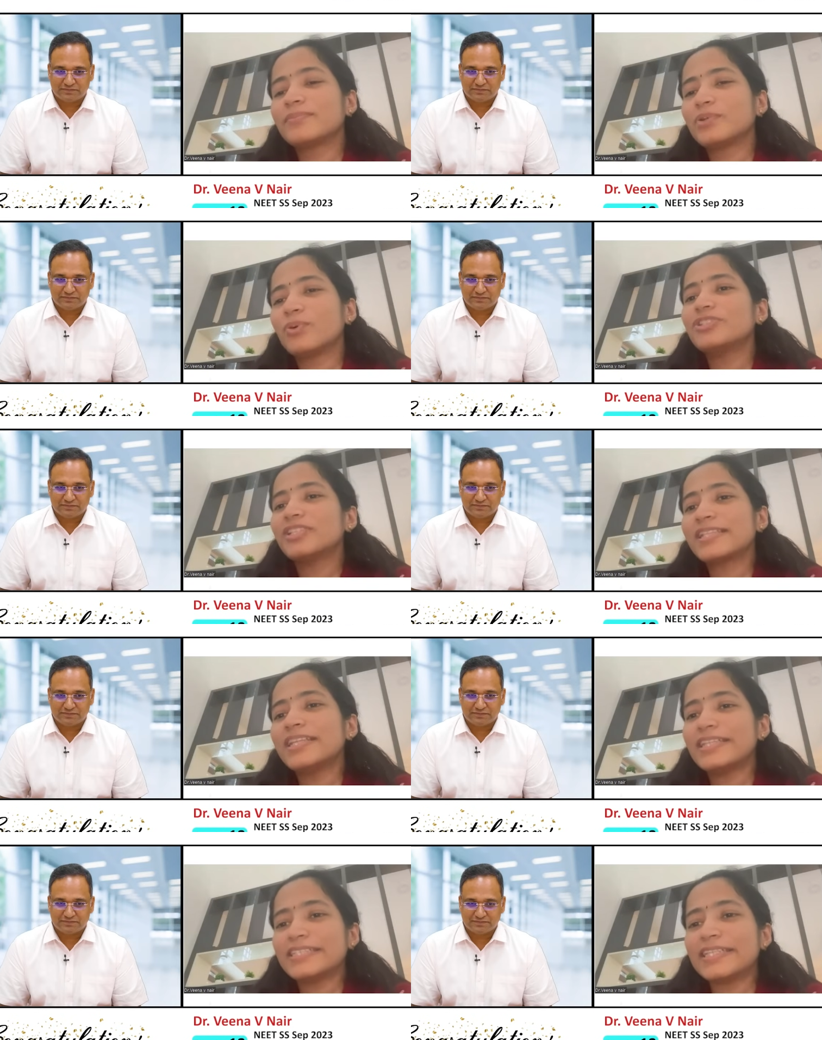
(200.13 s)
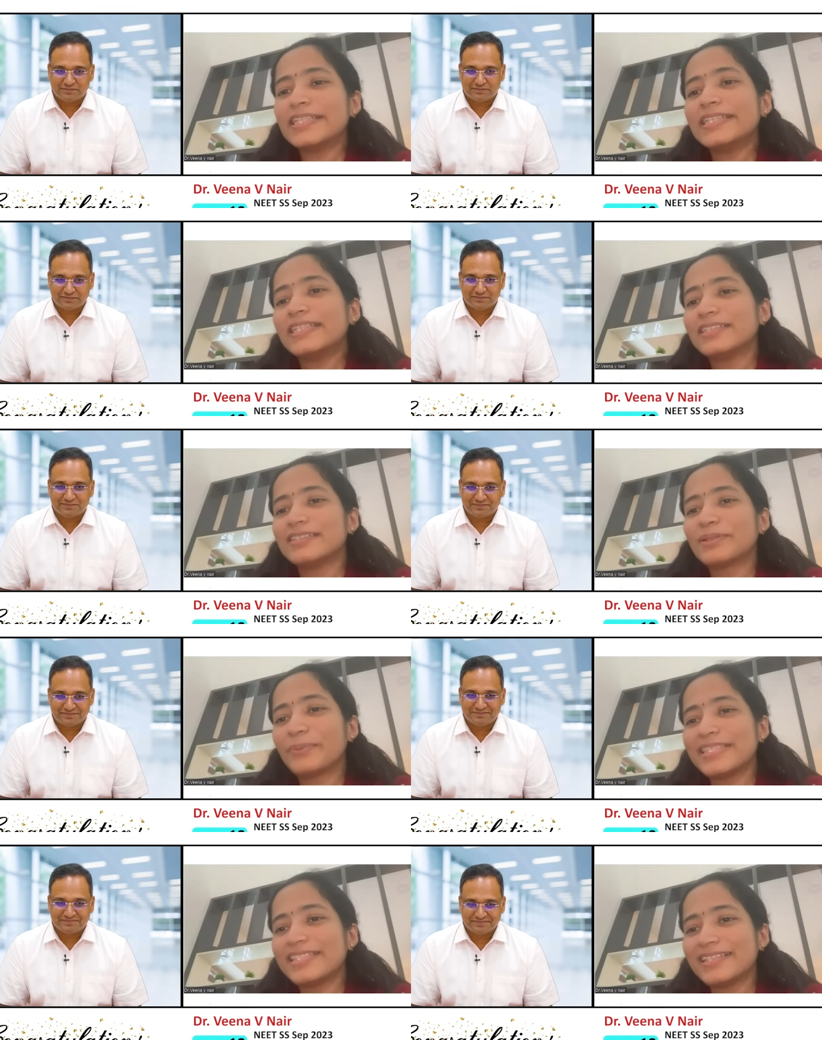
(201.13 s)
Speaker 1: cautiously attending the uh,
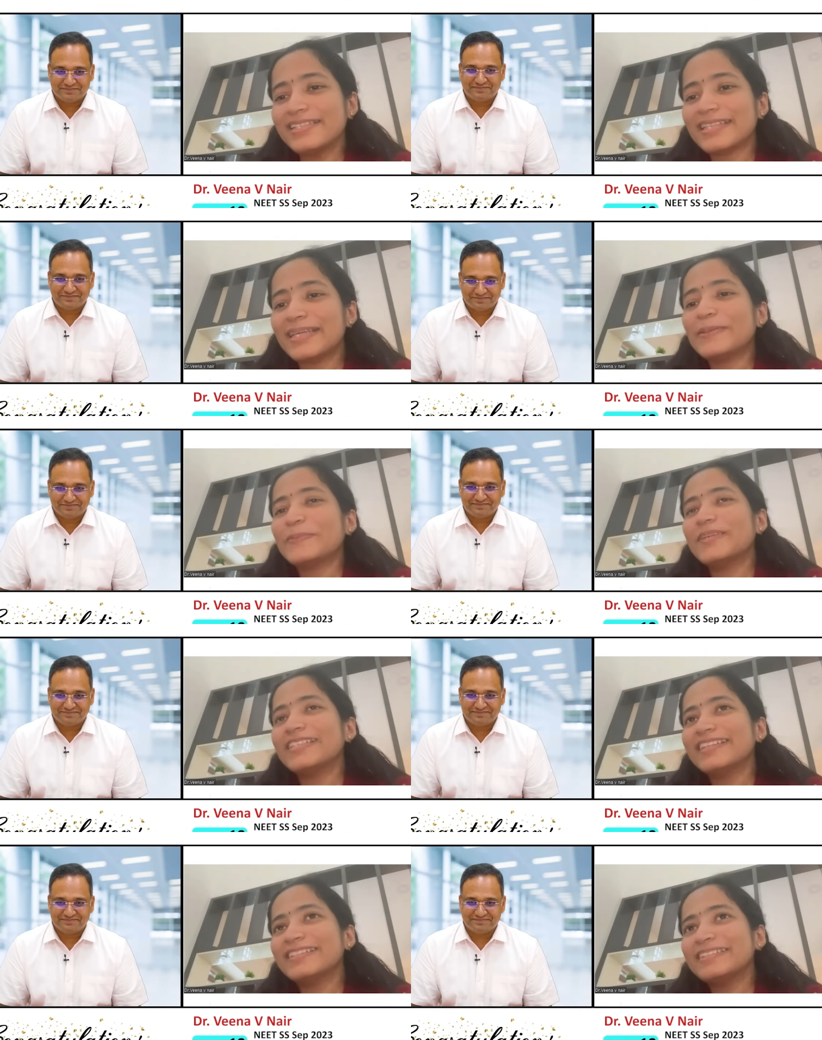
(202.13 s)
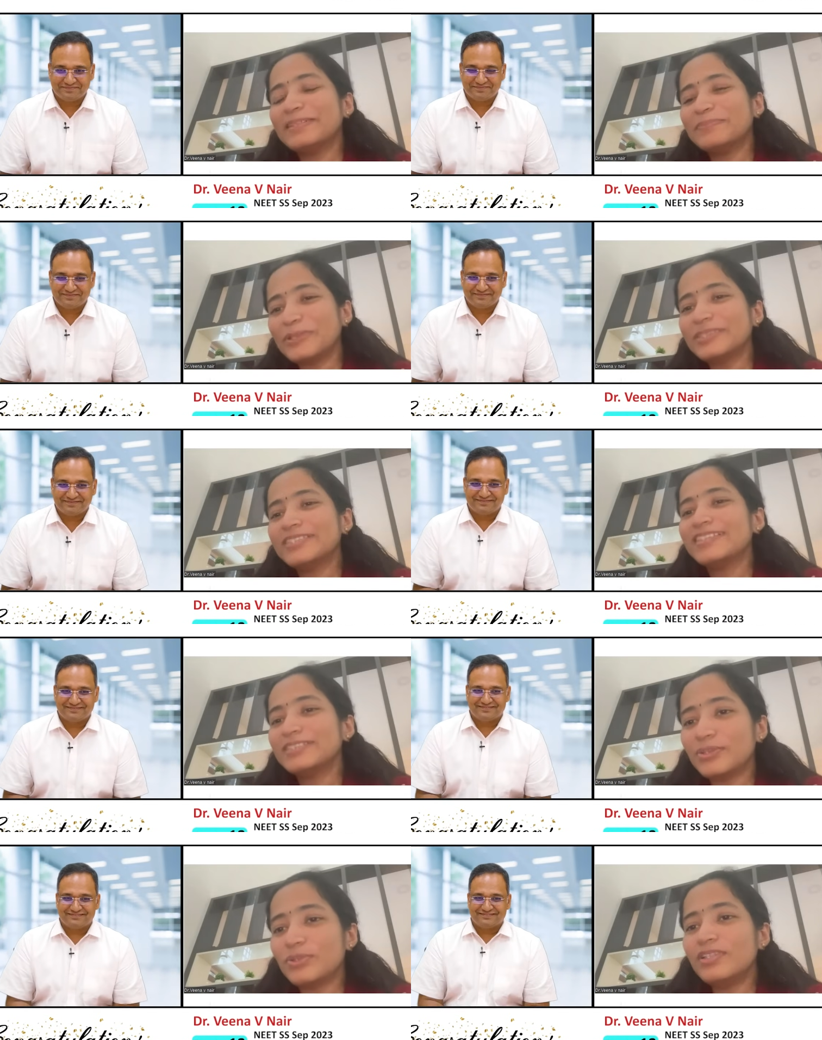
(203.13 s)
questions, but then uh, because I
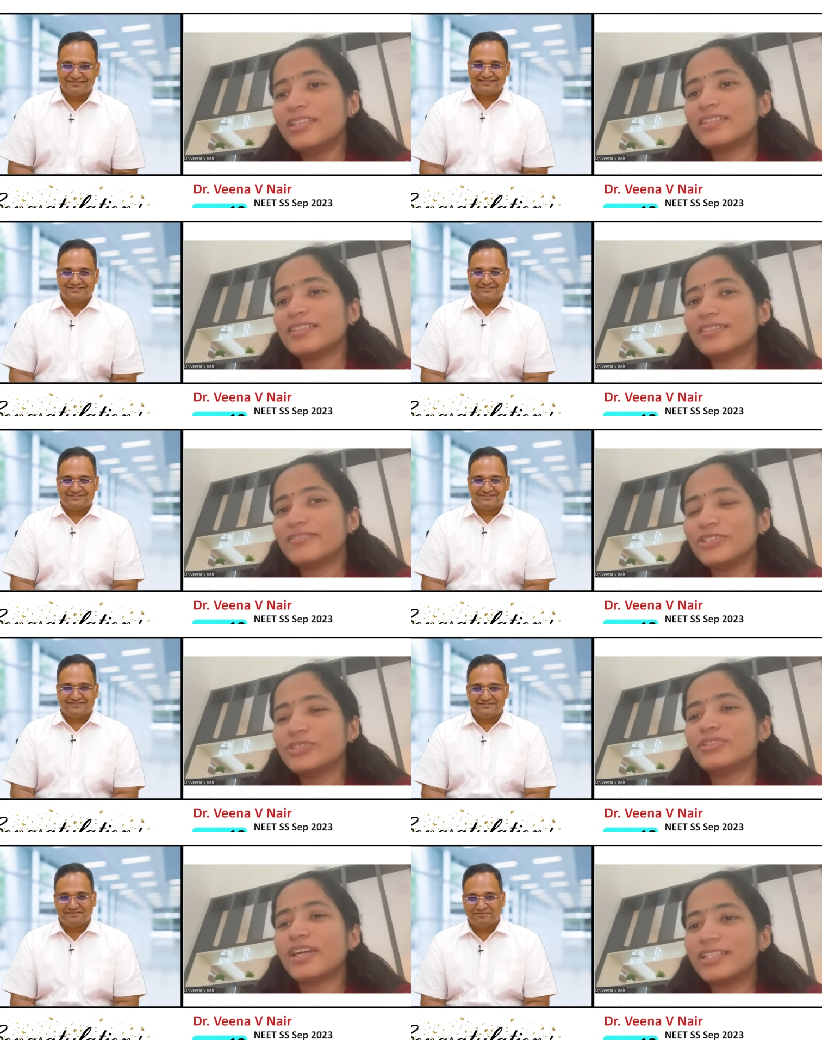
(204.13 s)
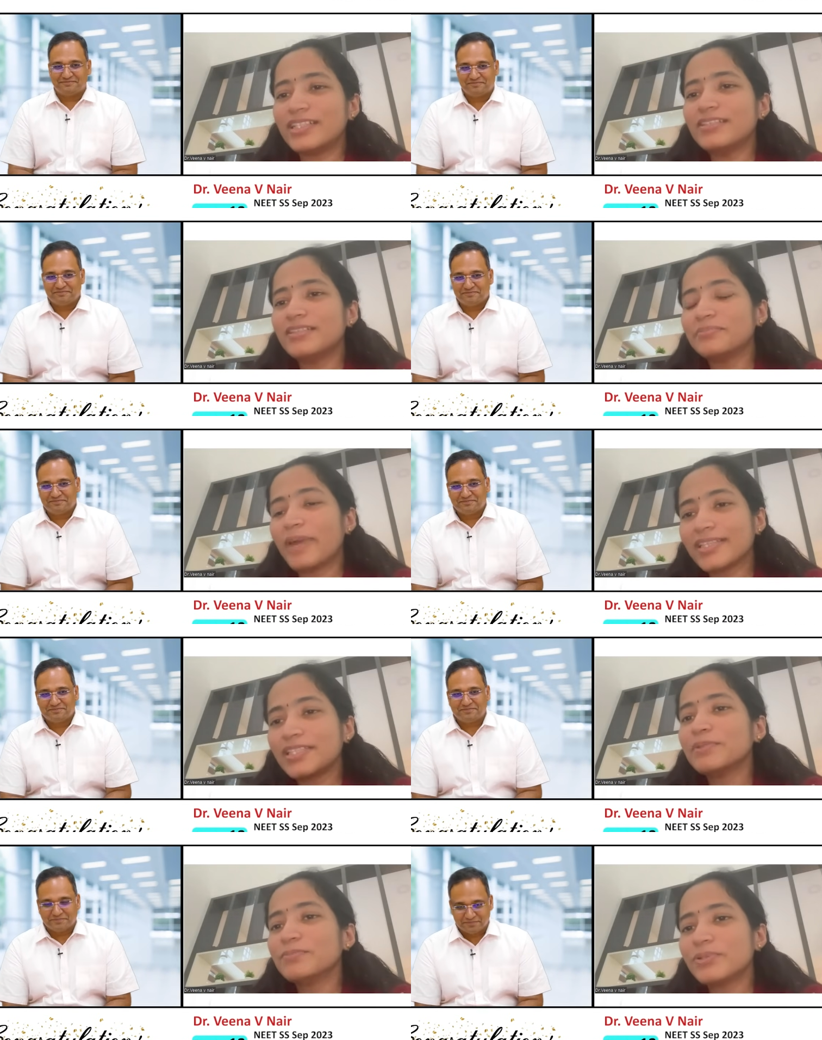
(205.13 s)
told uh, we should attend
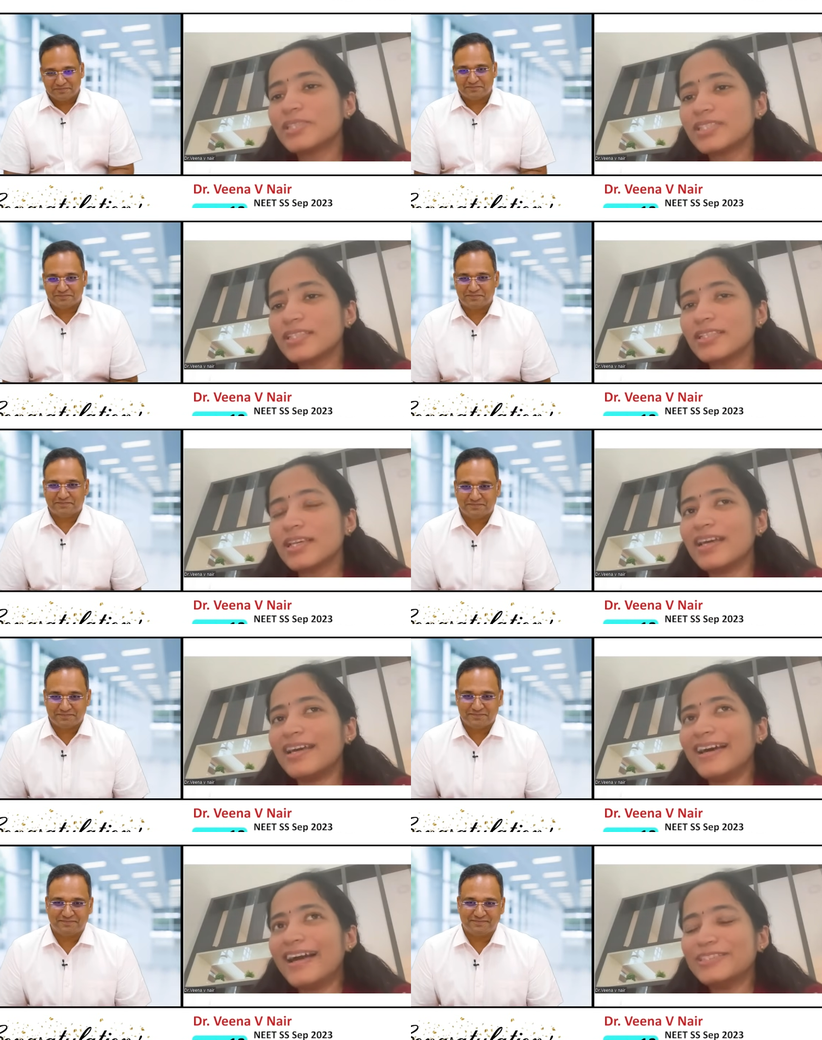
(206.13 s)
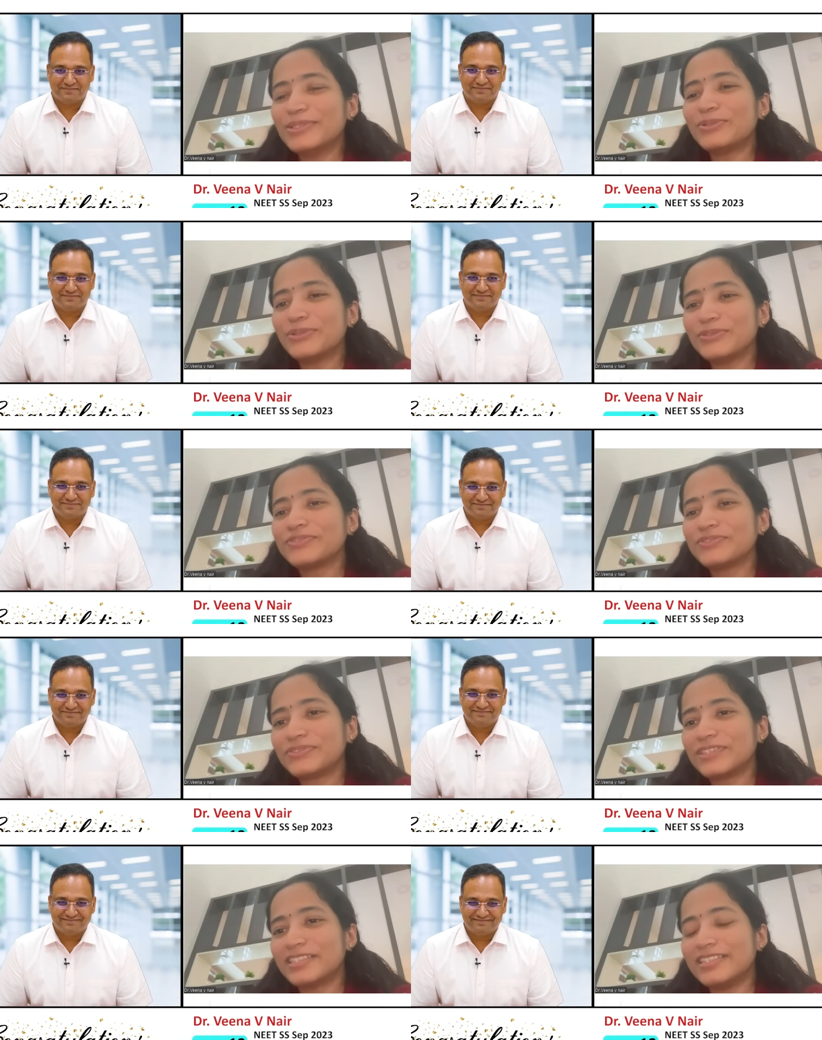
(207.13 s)
maximum questions, I thought of
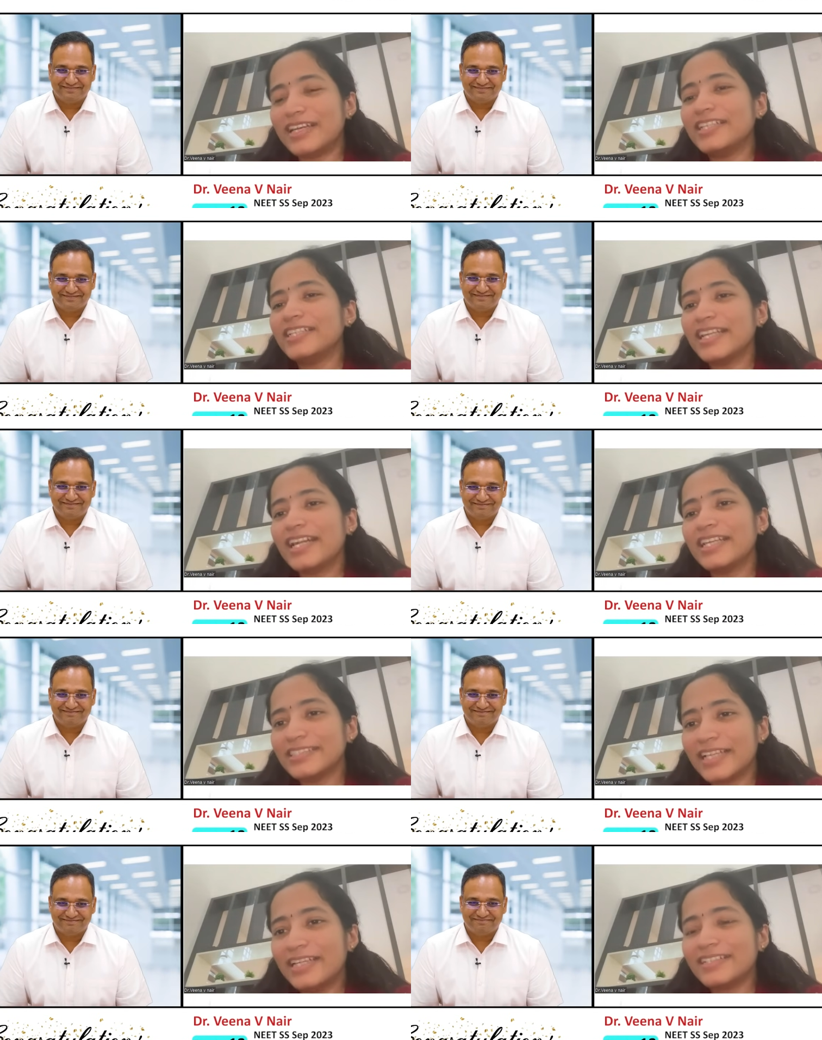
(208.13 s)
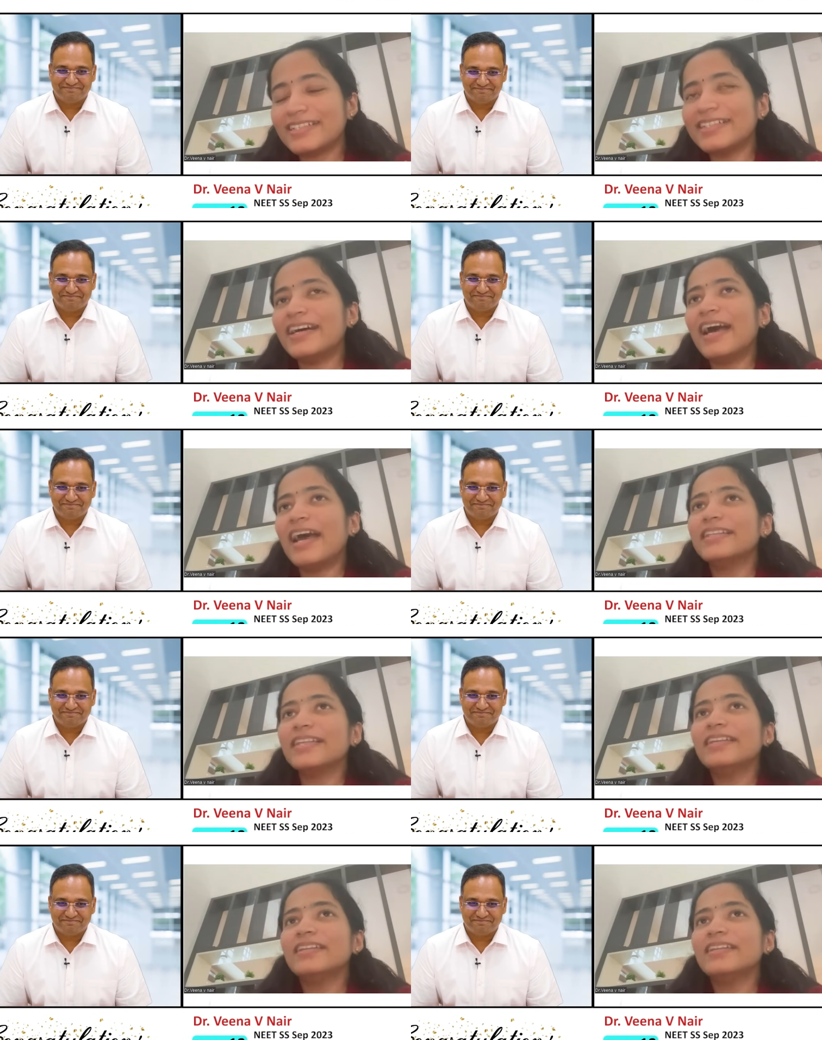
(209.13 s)
uh, attending like that. And then